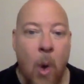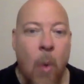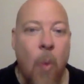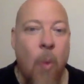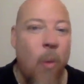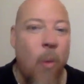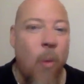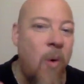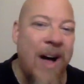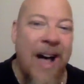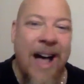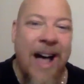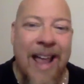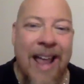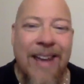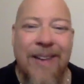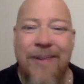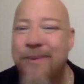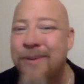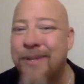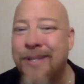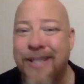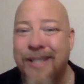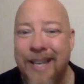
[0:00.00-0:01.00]
why
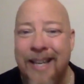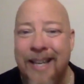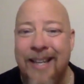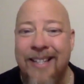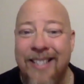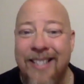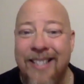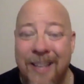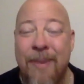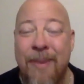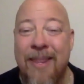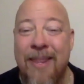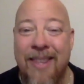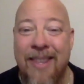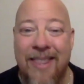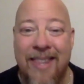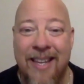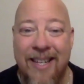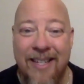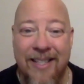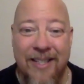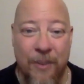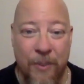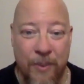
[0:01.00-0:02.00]
we're seeing some of the
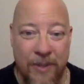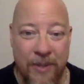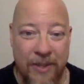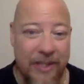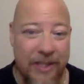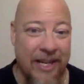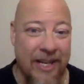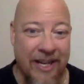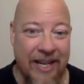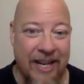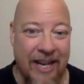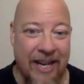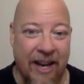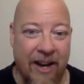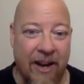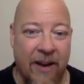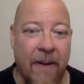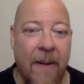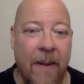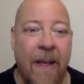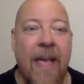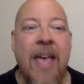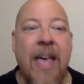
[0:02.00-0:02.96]
things that we're seeing here.